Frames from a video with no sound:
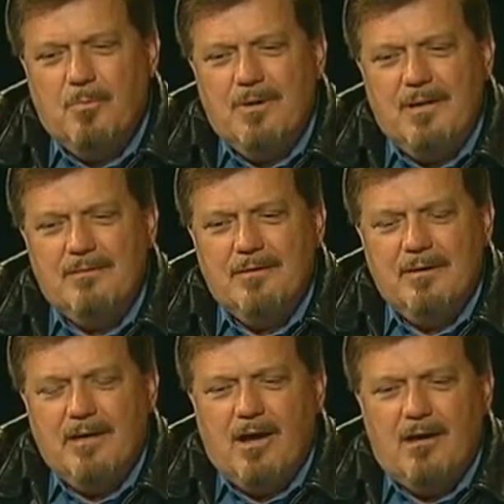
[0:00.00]
Well,
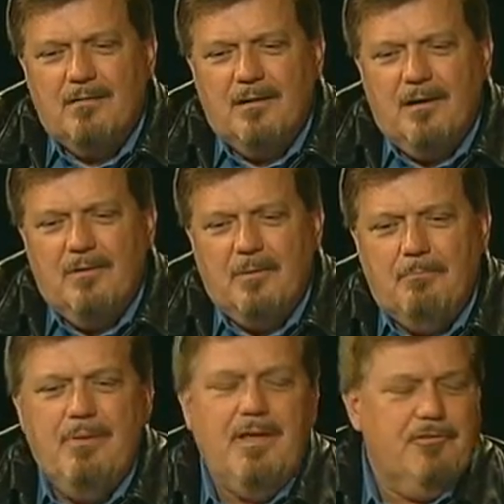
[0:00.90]
the
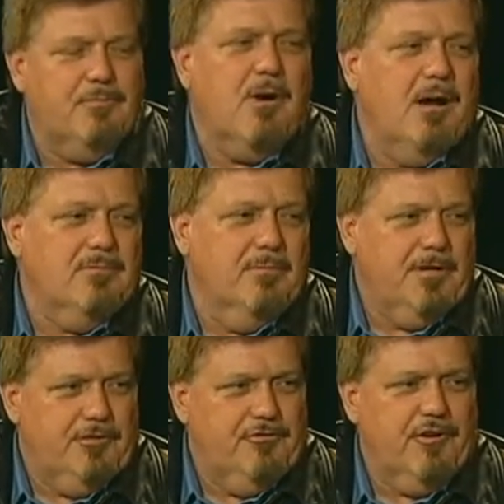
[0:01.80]
biggest problem
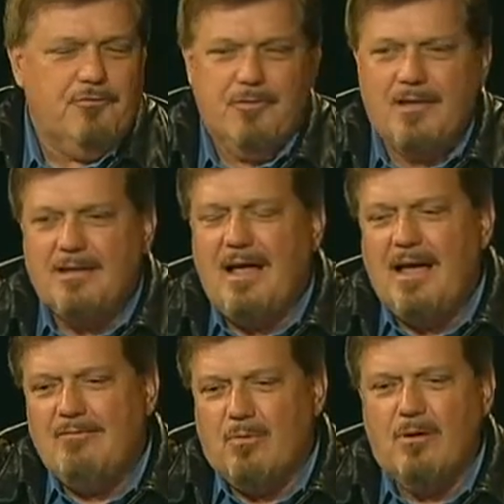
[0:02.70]
in a church with a live